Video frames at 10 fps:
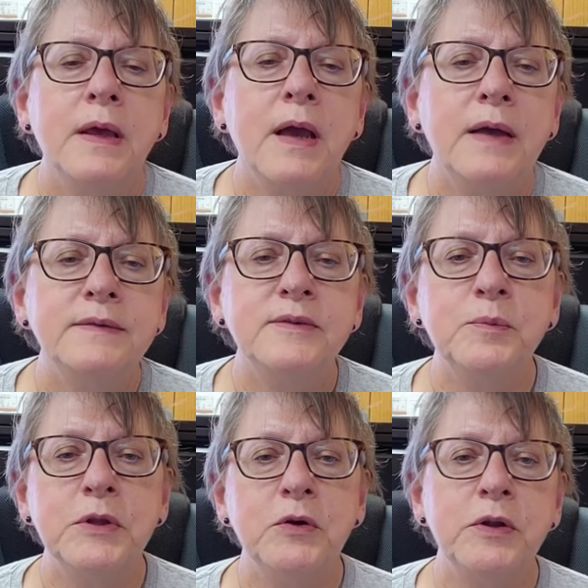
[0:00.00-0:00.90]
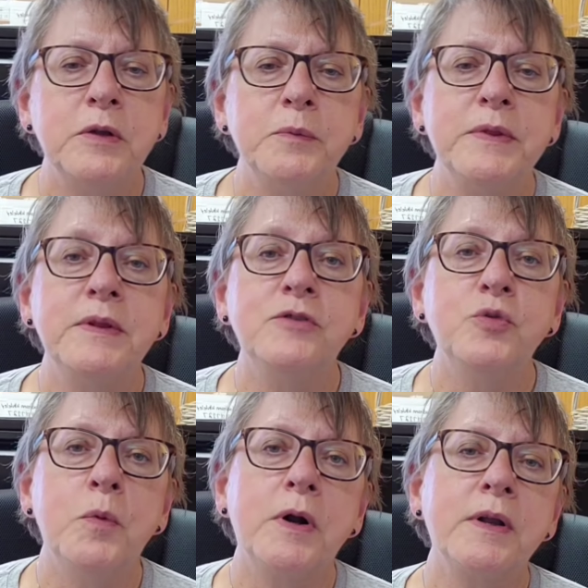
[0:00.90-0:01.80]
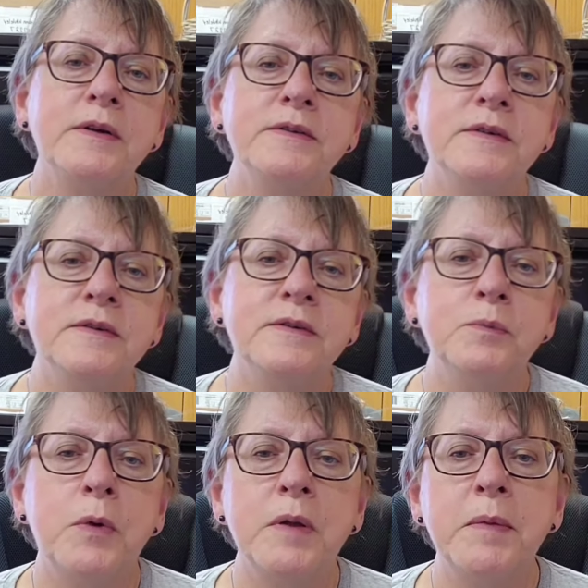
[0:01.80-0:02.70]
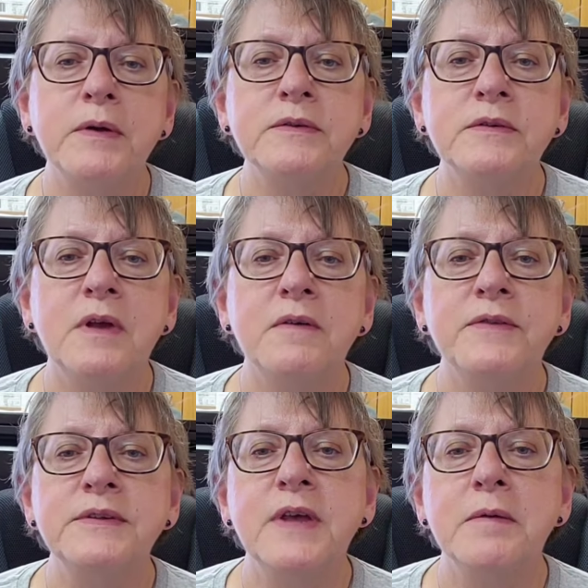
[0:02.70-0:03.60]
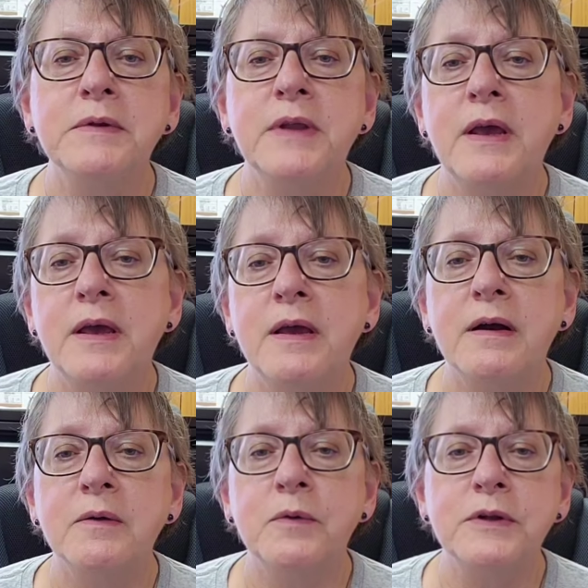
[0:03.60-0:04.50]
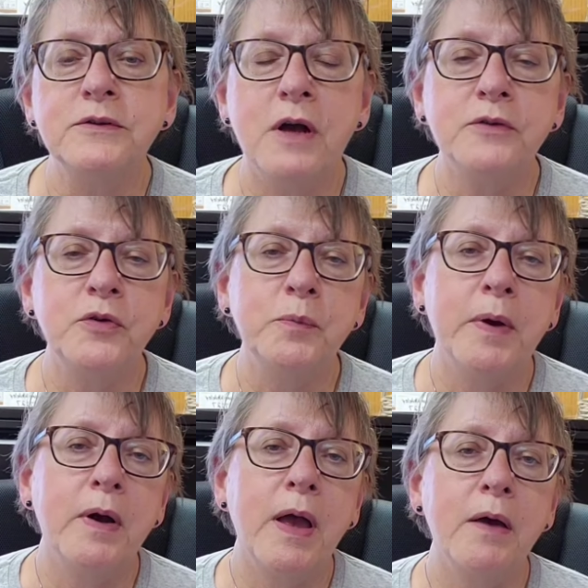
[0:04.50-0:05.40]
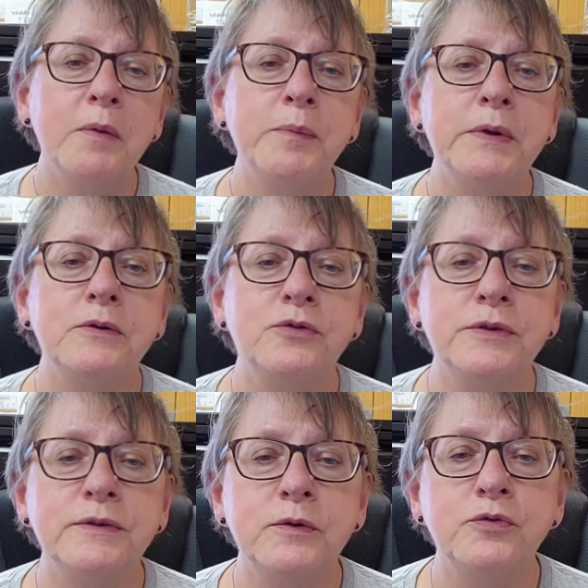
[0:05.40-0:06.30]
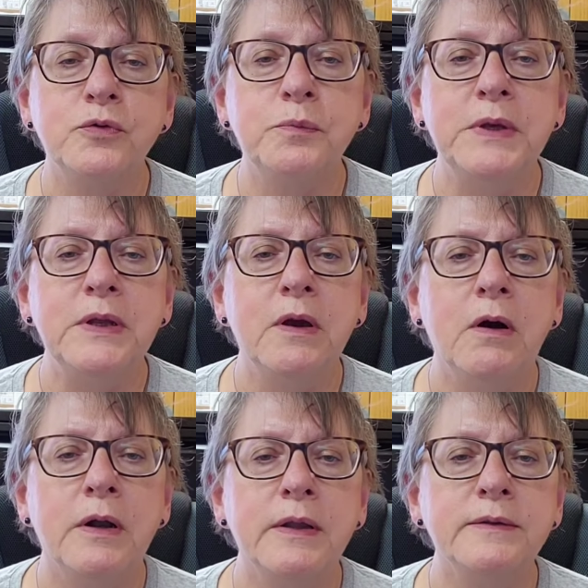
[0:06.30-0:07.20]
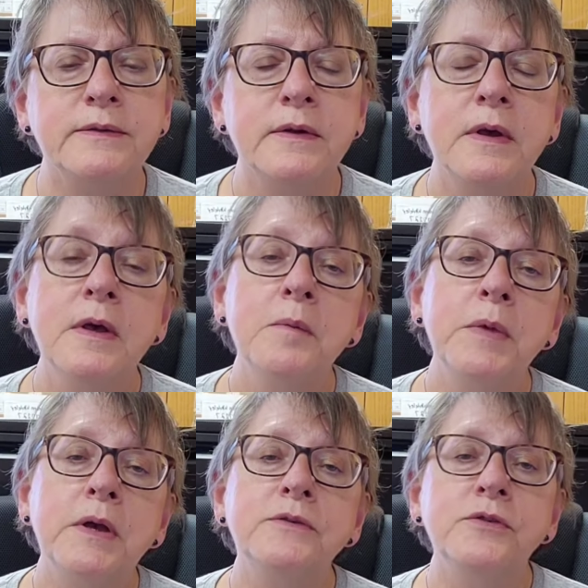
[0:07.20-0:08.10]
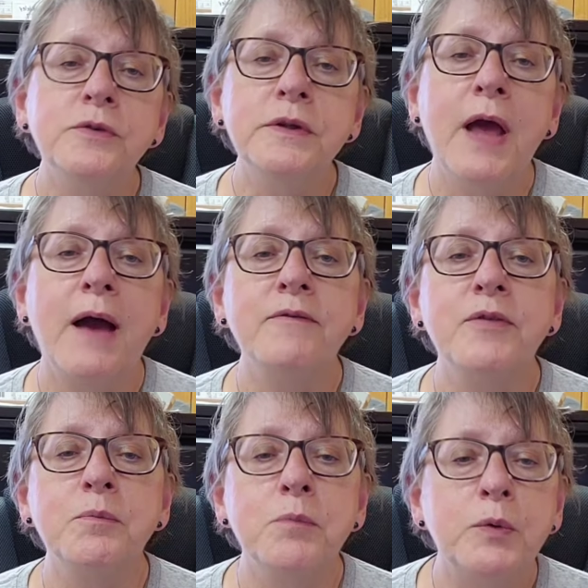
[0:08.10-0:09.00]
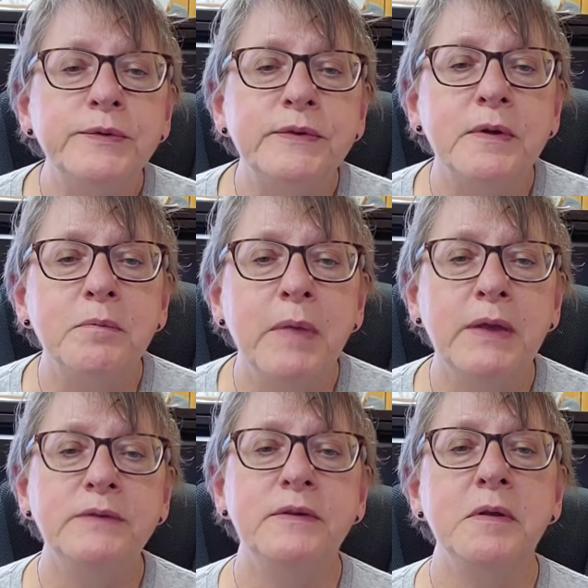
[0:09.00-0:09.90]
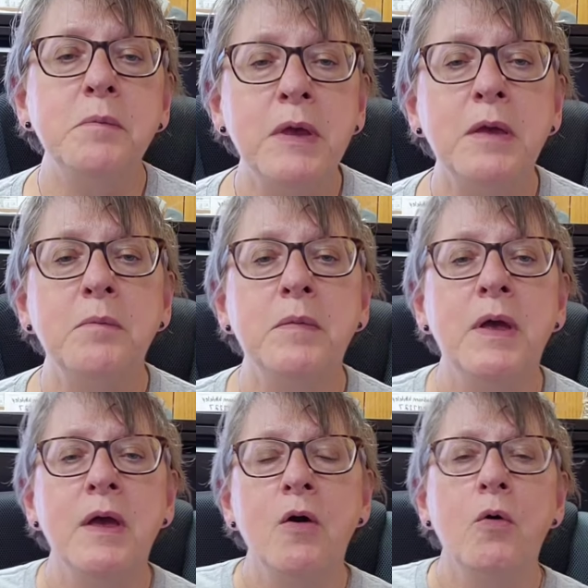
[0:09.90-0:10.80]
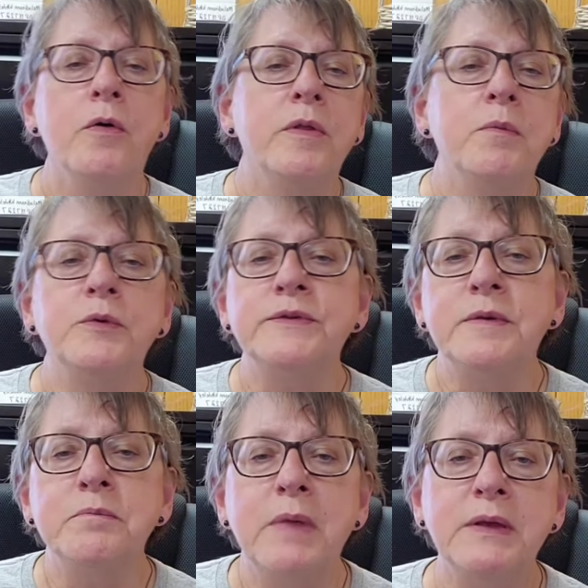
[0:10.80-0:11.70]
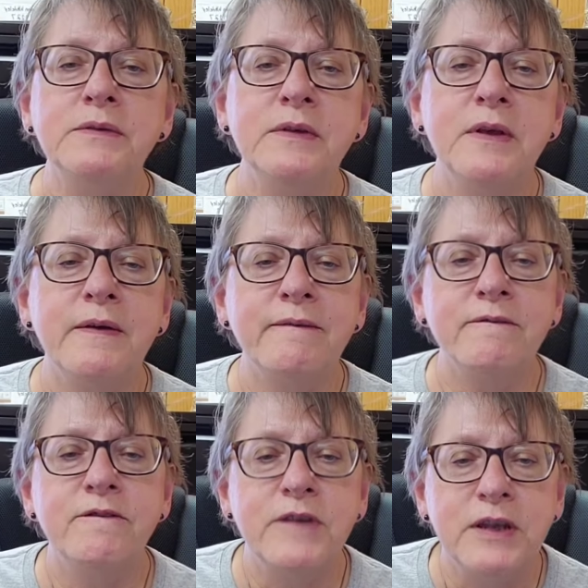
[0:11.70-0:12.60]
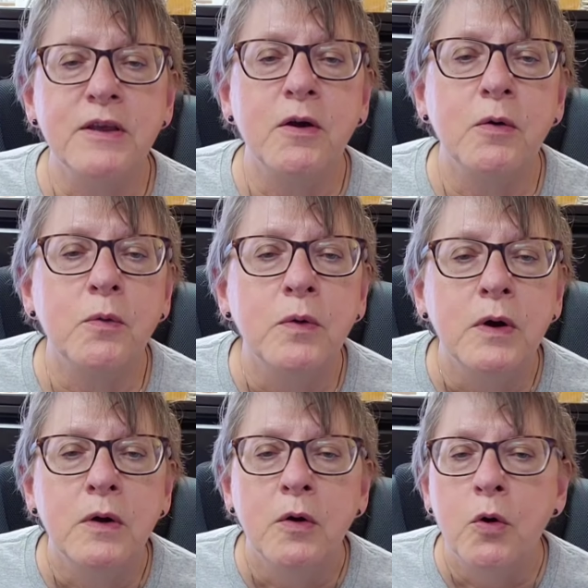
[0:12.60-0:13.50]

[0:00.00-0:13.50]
Hey guys, it's Melodian with Ninja Marketers and Smart About Stuff, and today I want to talk to you about how to build your social media audience, because you can have the most amazing meme or the most amazing video